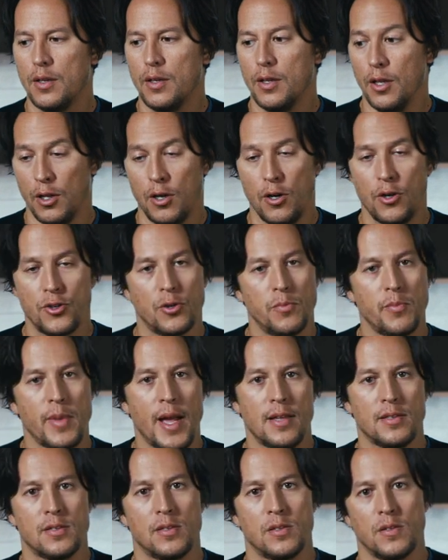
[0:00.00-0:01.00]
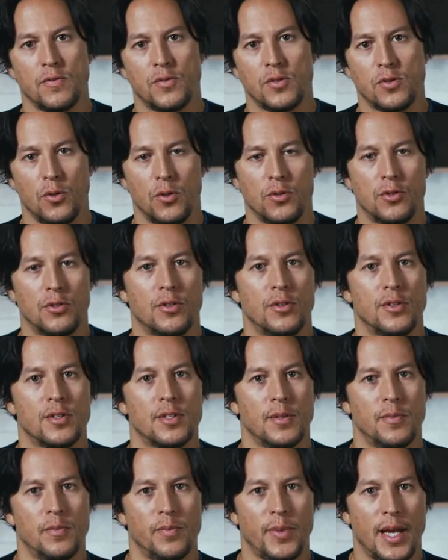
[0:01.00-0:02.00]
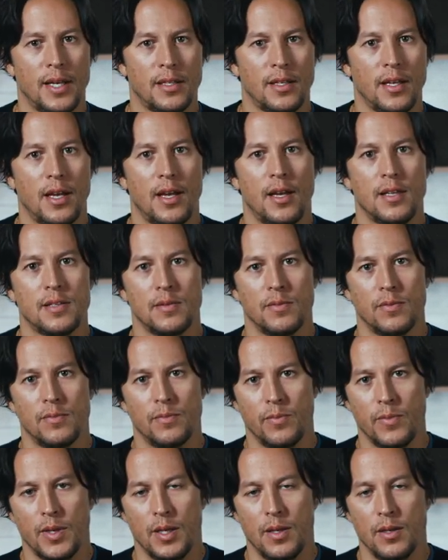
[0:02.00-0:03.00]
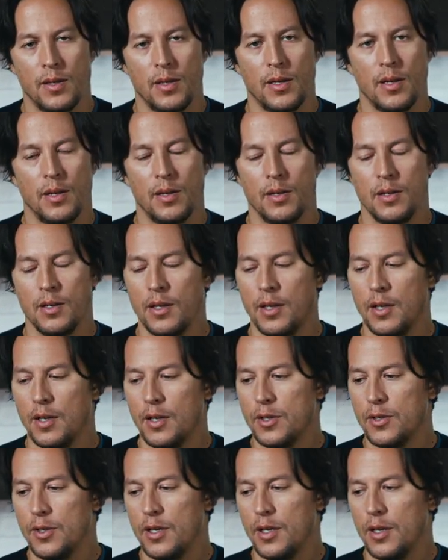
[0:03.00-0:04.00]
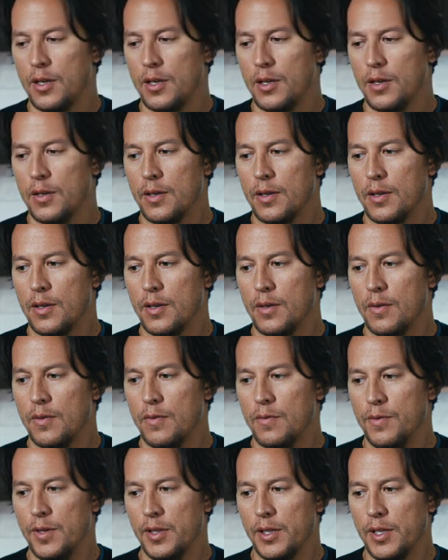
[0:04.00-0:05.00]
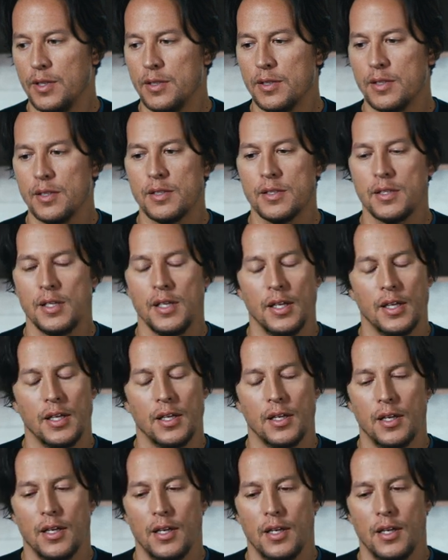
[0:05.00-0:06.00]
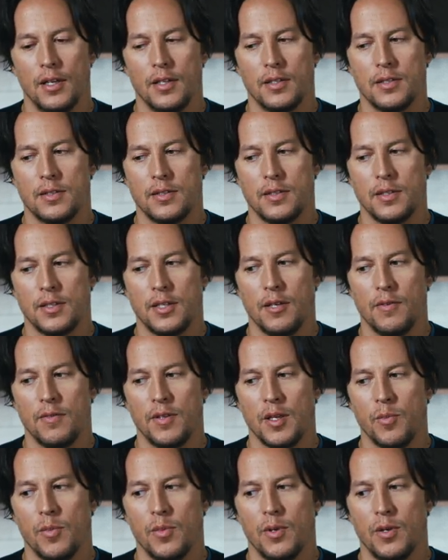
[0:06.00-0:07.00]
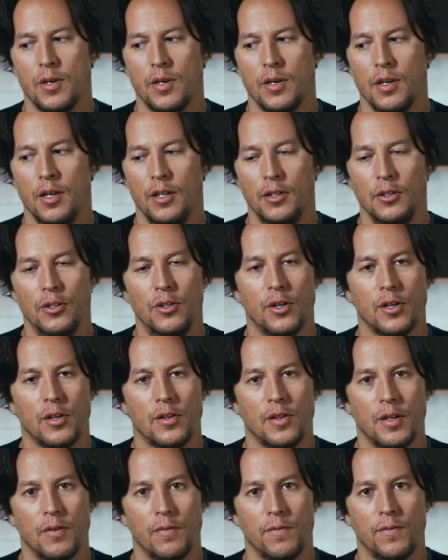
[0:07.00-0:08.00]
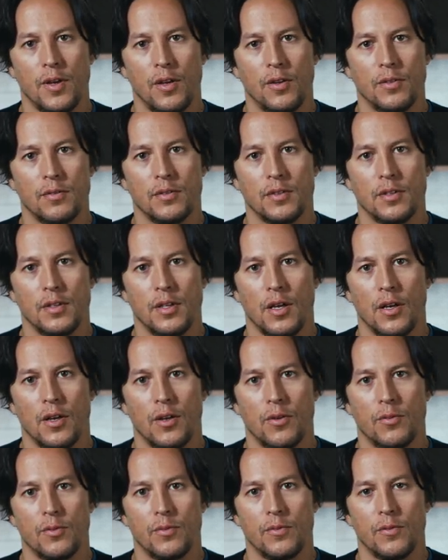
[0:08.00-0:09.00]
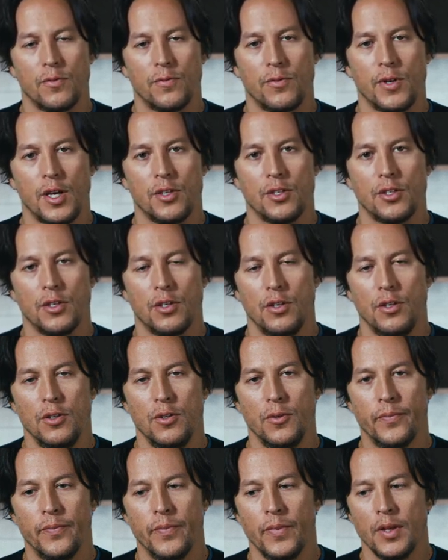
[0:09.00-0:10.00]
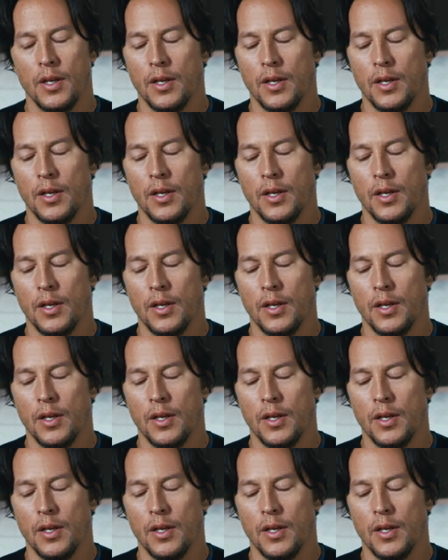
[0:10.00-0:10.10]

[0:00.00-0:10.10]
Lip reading: the larger masses of soldiers and bad guys and villains, to give them a look that felt, you know, fresh and new.